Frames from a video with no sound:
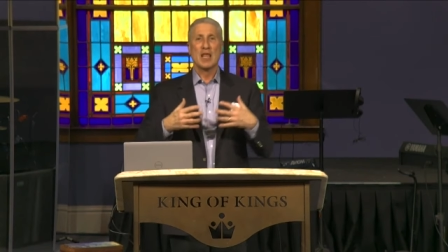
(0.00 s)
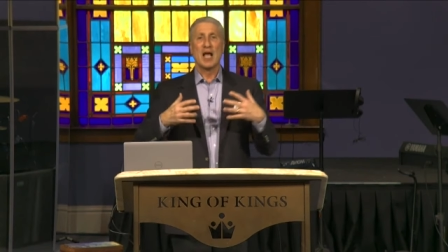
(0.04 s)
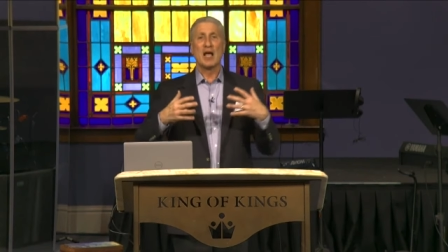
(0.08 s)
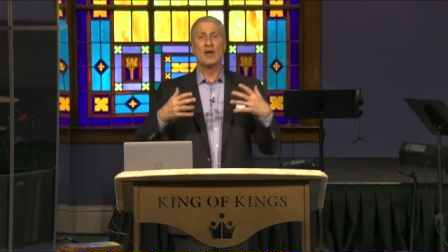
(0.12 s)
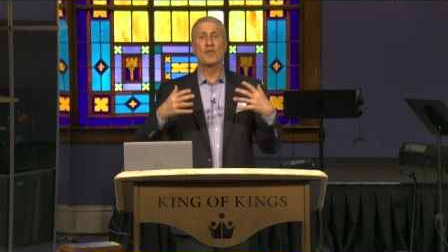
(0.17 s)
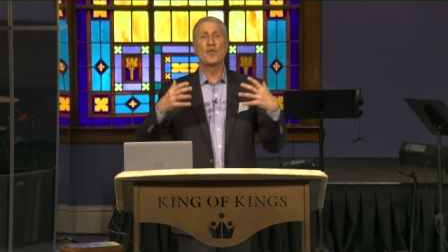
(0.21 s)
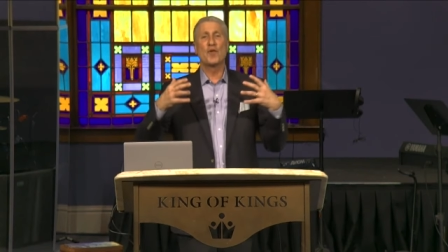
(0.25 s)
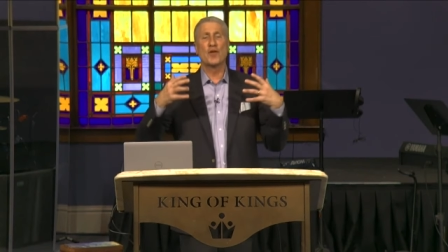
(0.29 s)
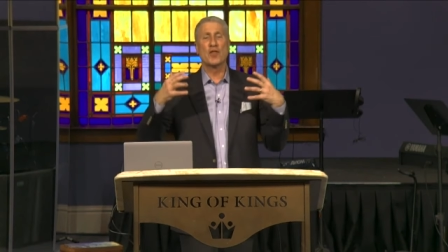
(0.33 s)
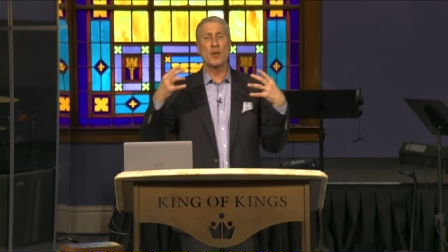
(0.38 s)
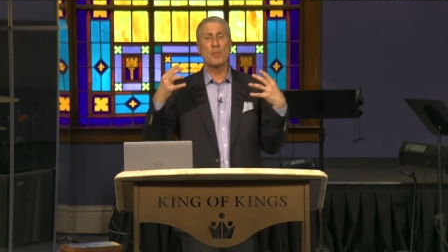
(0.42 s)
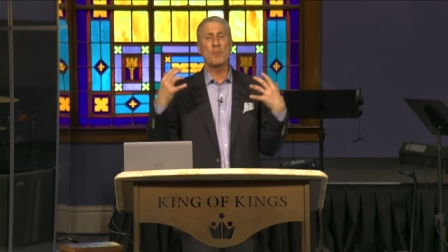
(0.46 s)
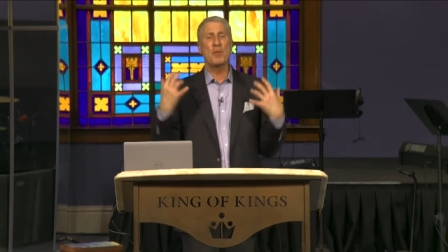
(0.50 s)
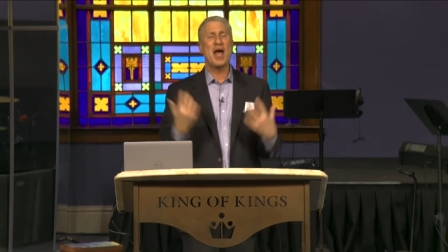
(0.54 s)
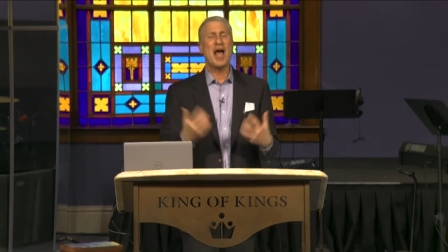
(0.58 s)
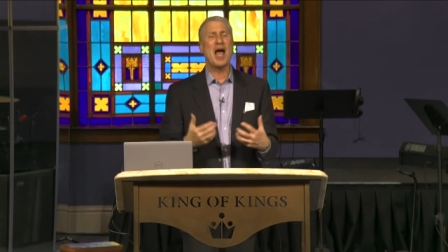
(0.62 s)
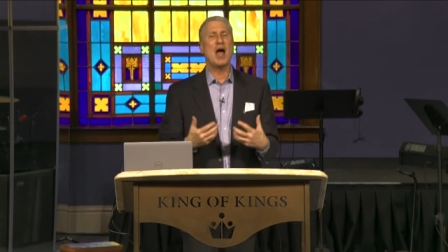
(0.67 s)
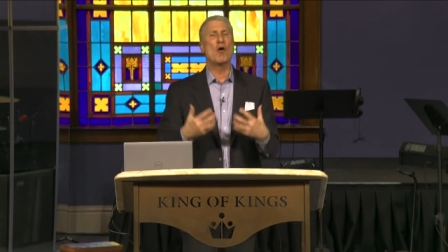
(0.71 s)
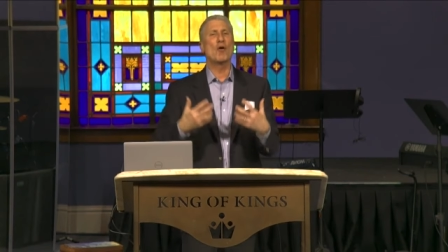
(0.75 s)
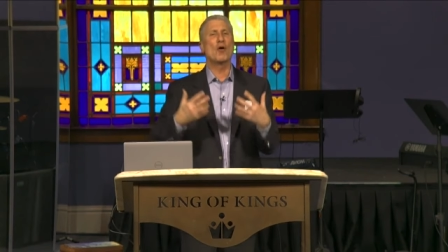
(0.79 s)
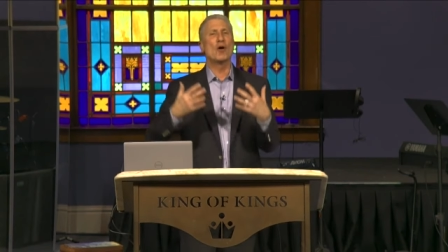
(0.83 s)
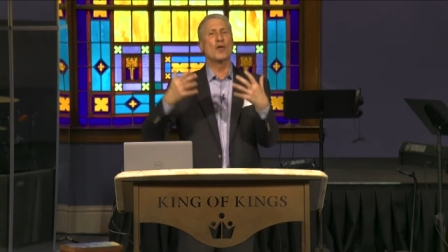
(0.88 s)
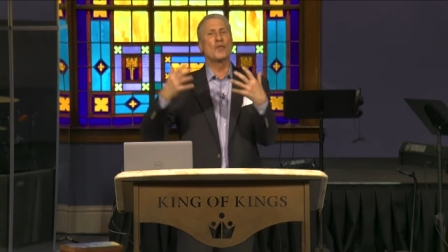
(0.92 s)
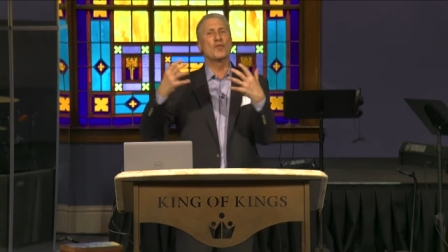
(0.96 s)
and for the
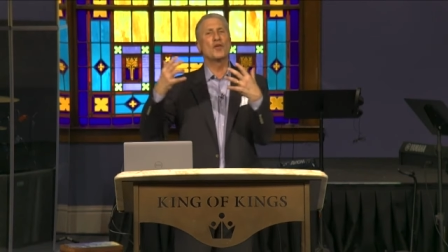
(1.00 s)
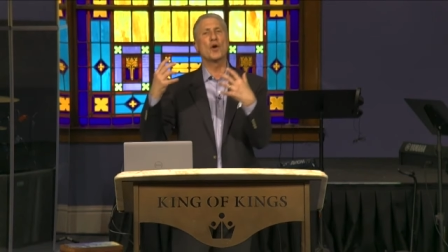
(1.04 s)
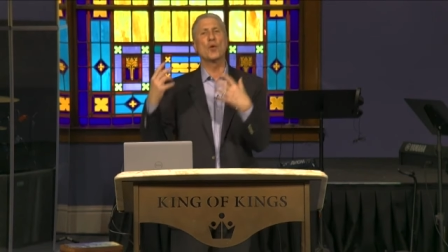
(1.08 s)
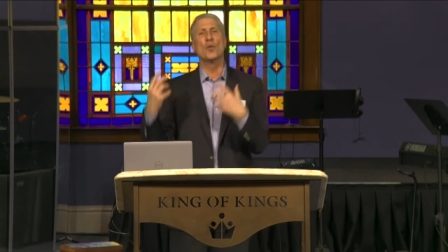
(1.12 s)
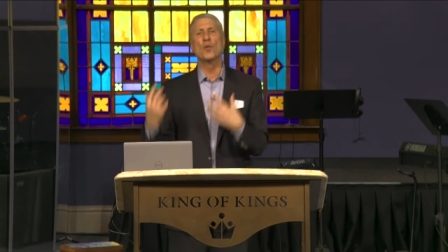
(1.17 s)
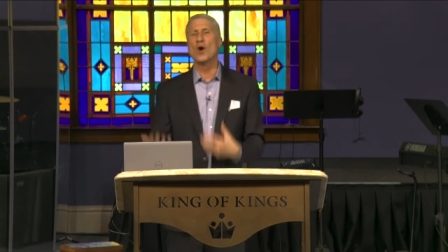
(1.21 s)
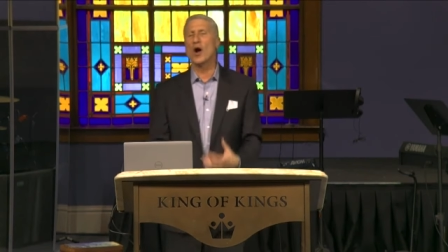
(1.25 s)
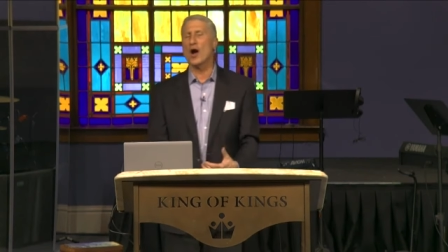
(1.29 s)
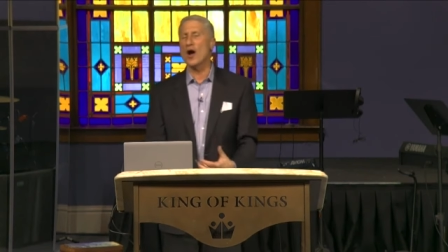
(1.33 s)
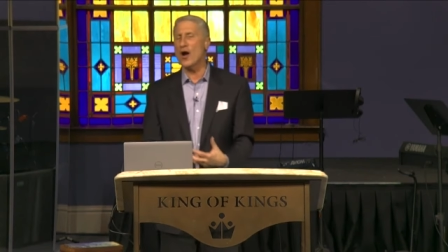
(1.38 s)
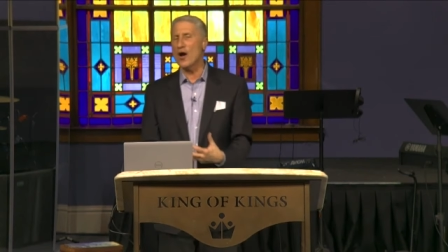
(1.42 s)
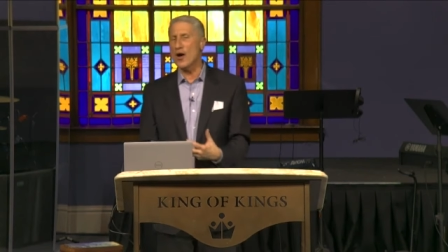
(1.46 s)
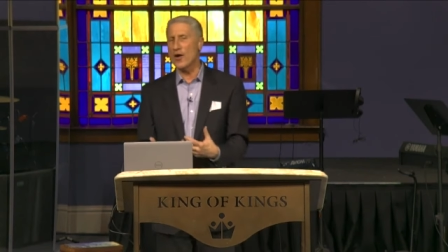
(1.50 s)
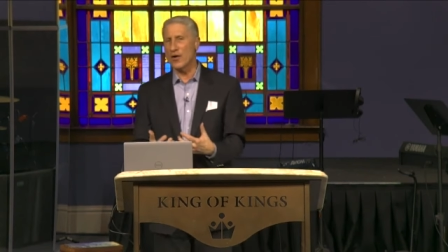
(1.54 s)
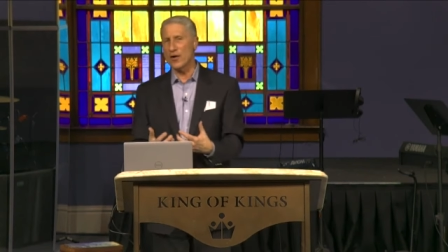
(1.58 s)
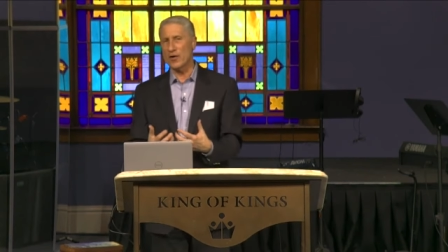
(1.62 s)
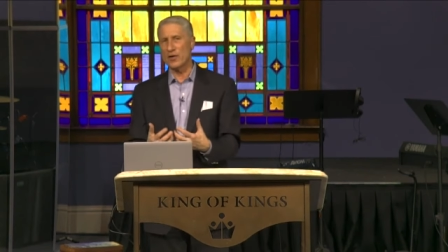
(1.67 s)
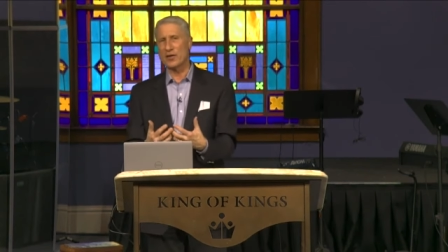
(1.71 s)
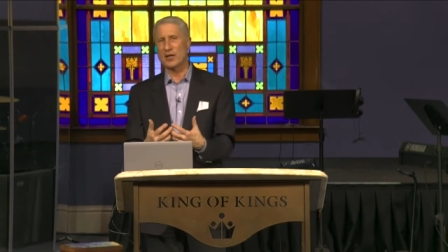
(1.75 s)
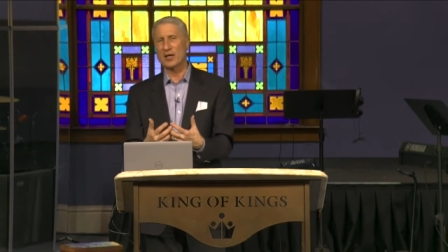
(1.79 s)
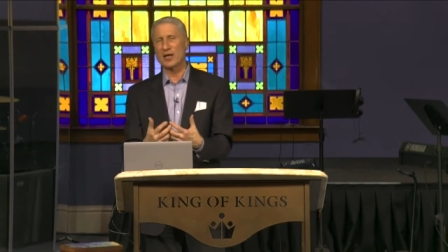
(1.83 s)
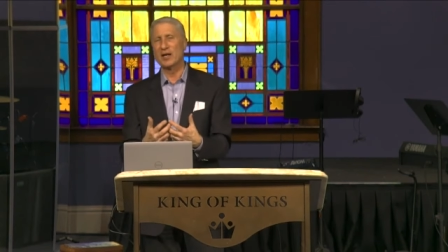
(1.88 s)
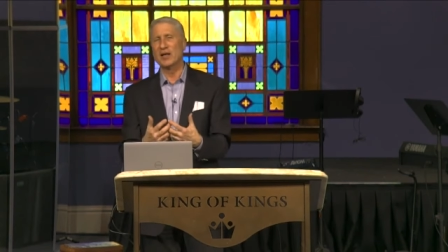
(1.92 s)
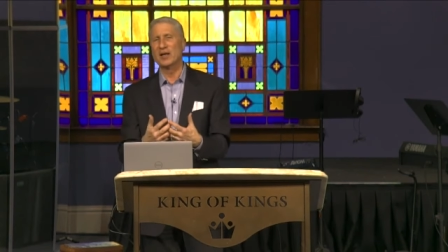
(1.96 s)
power of your word,